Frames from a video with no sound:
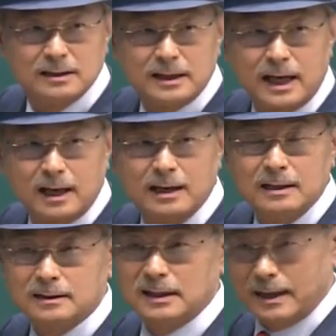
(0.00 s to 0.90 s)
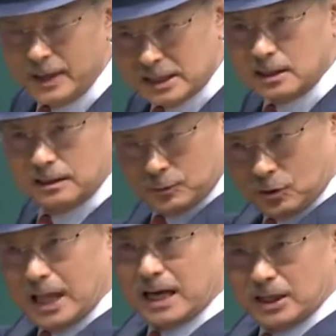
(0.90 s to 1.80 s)
Yeah. And then there's
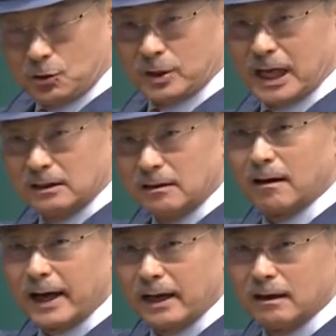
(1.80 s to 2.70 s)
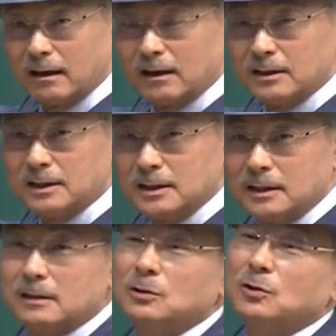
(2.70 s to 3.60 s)
the compensation that is received depending
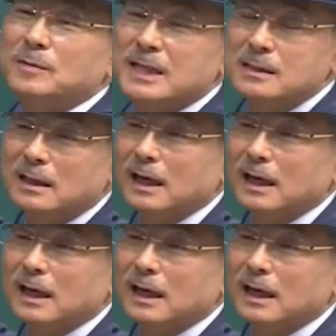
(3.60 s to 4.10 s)
upon rank.